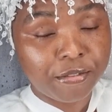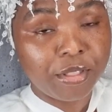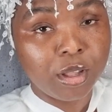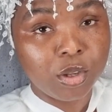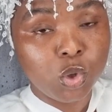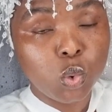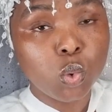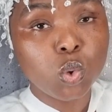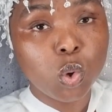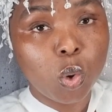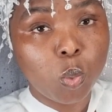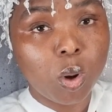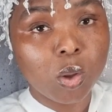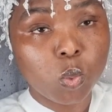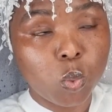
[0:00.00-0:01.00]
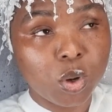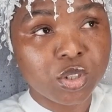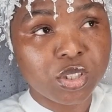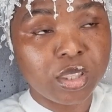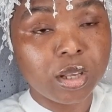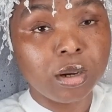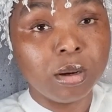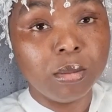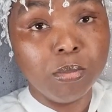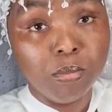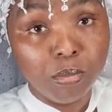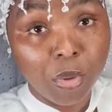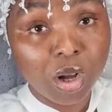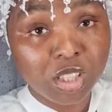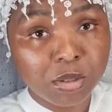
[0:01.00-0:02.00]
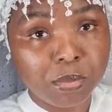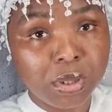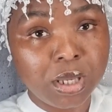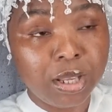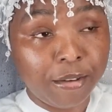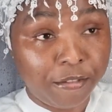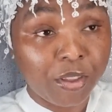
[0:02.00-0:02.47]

if the you know what was the MOTB,